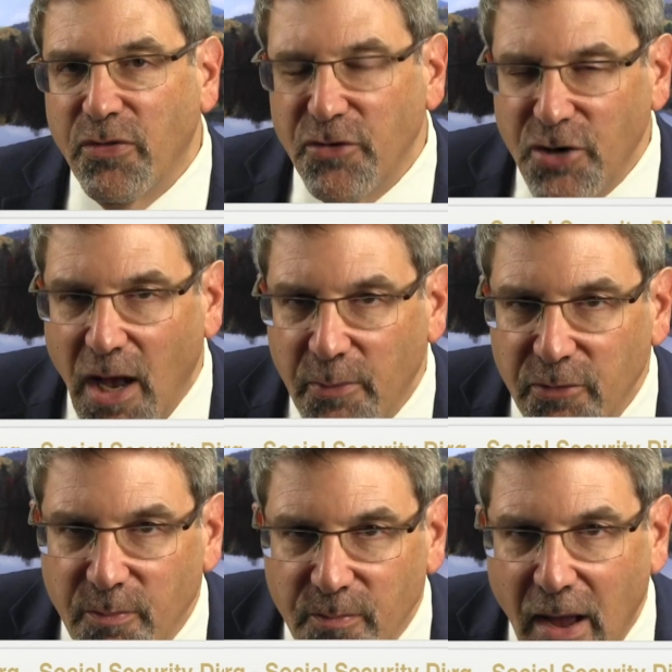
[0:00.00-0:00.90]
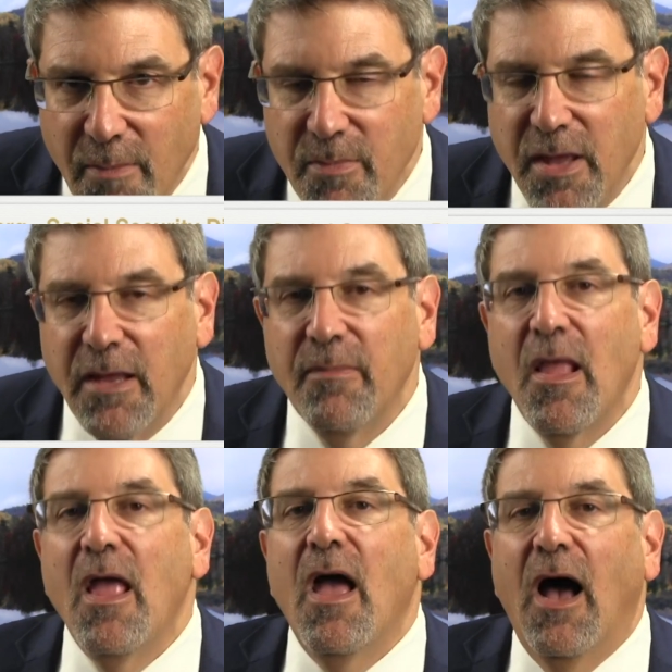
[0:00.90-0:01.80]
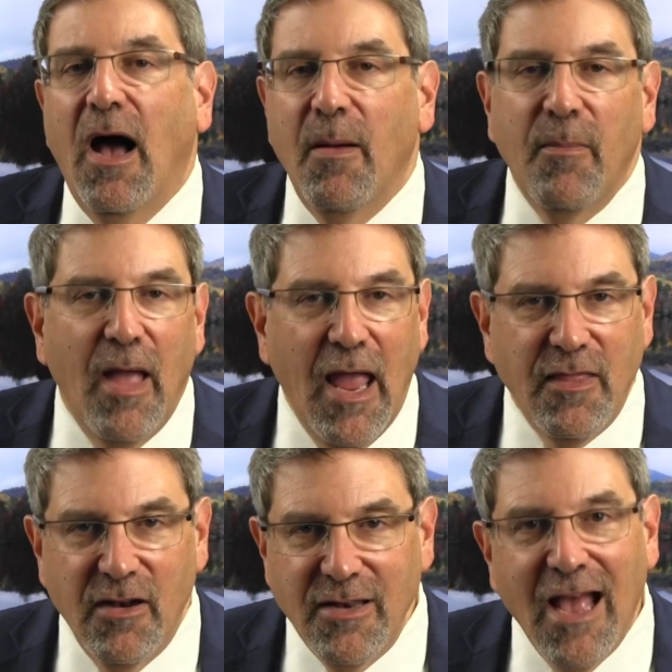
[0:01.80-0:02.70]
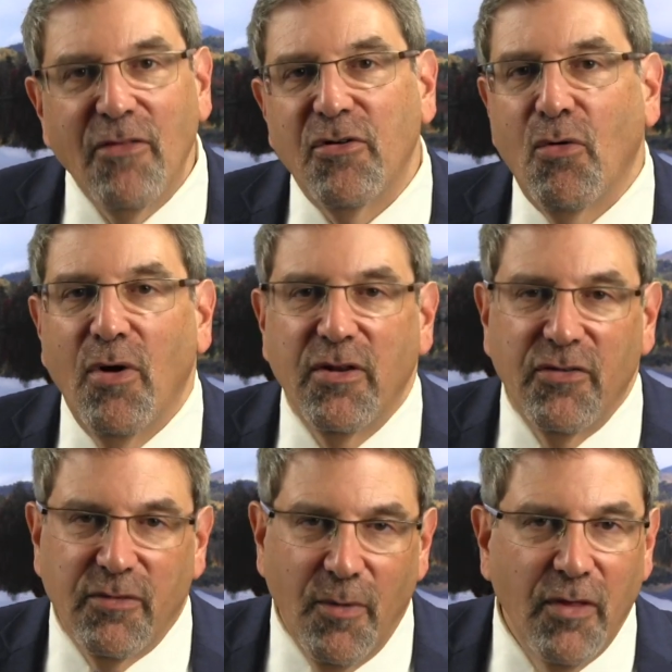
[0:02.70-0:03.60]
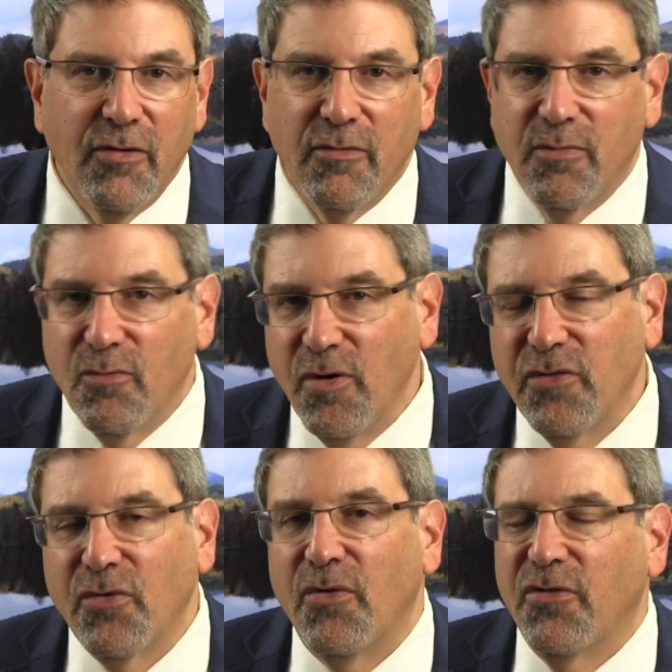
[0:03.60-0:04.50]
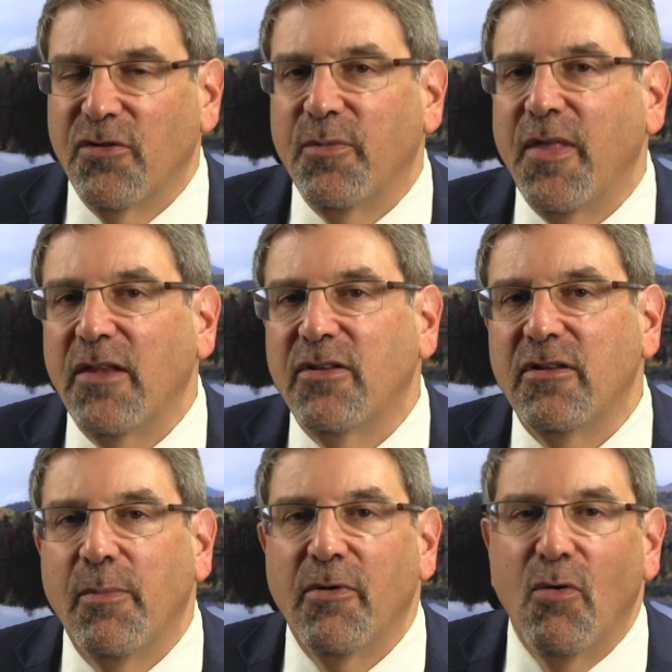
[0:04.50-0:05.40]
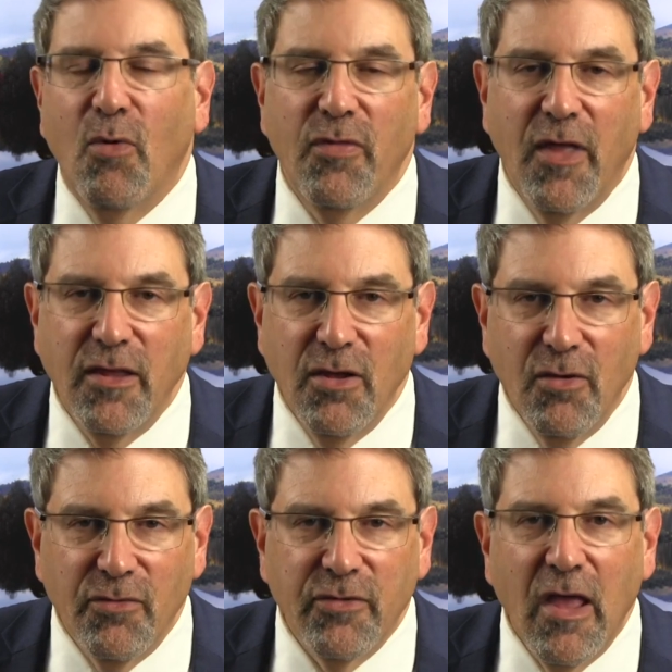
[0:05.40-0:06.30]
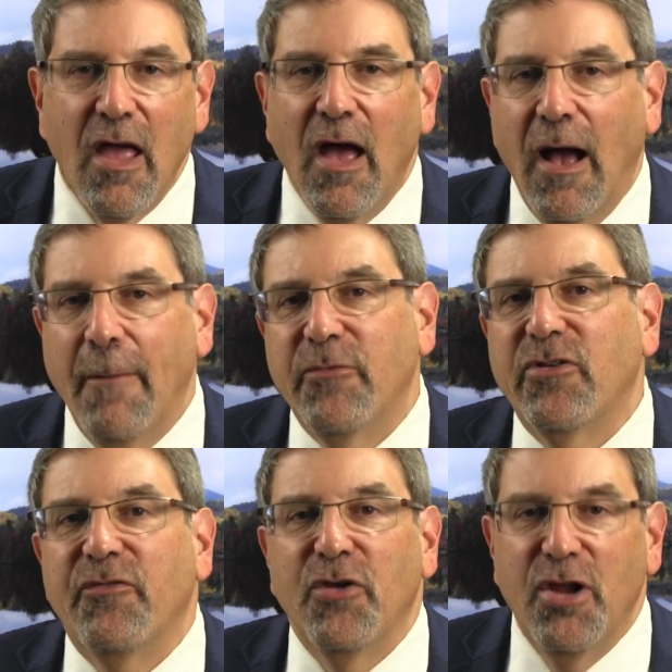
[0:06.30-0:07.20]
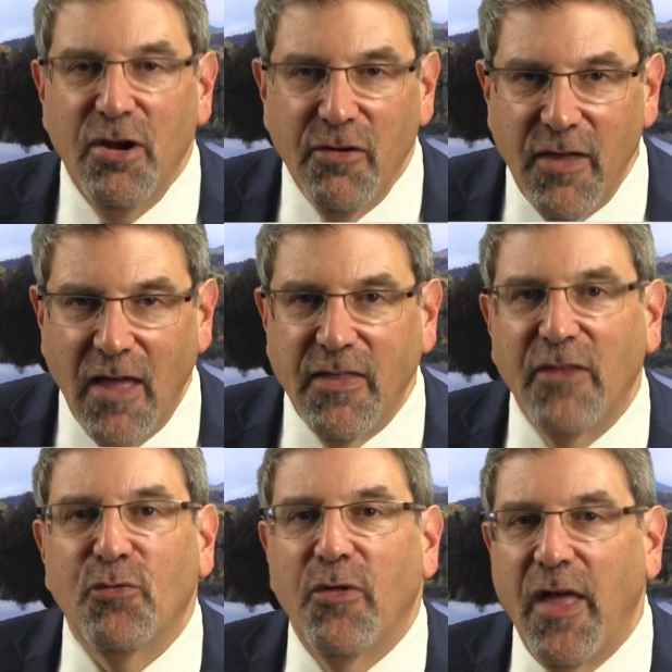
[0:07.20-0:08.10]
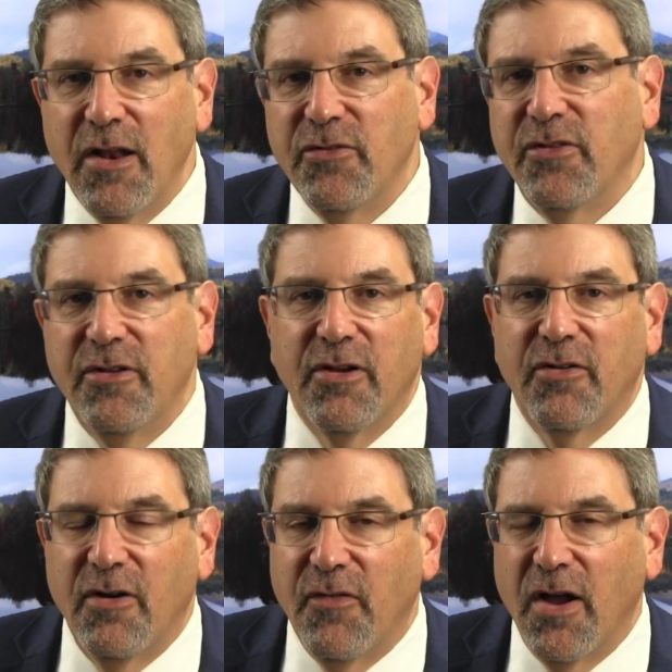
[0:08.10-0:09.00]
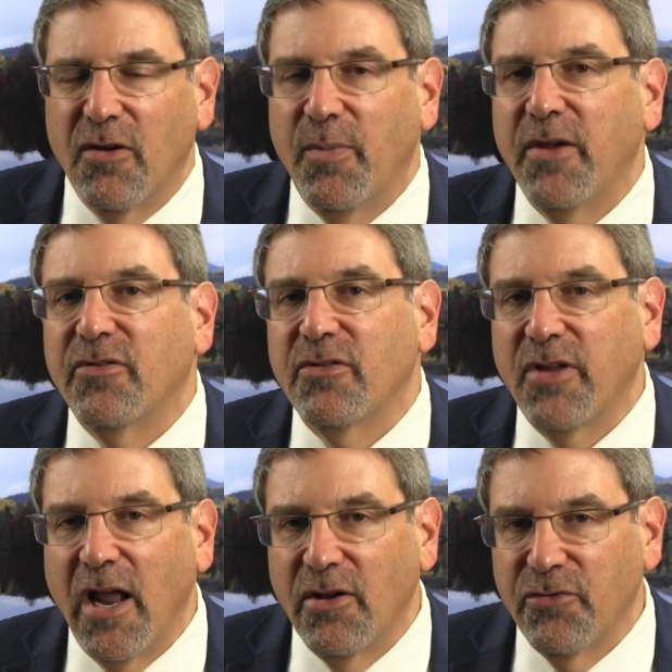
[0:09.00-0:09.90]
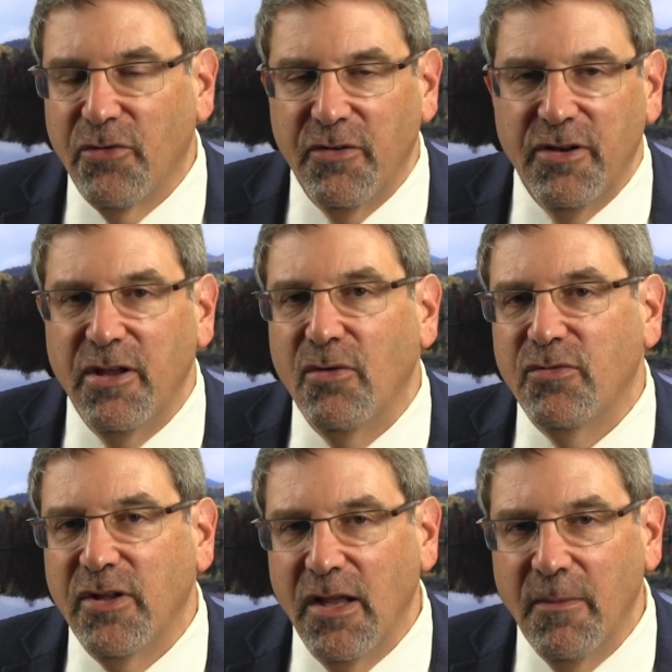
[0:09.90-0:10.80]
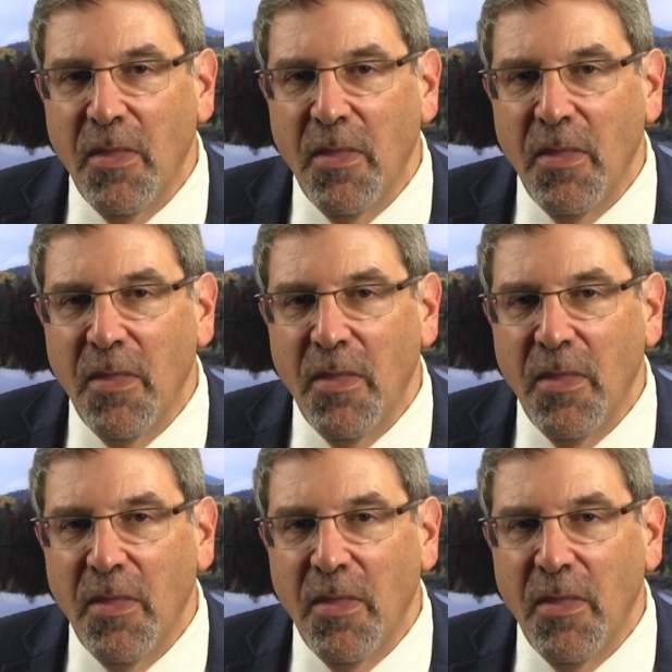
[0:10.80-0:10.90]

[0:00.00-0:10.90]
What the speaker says: what the jobs might be. And now they're going to some other resources, but that's the typical one they use. So if you hear that, that's what that is, the Dictionary of Occupational Titles, or the DOT.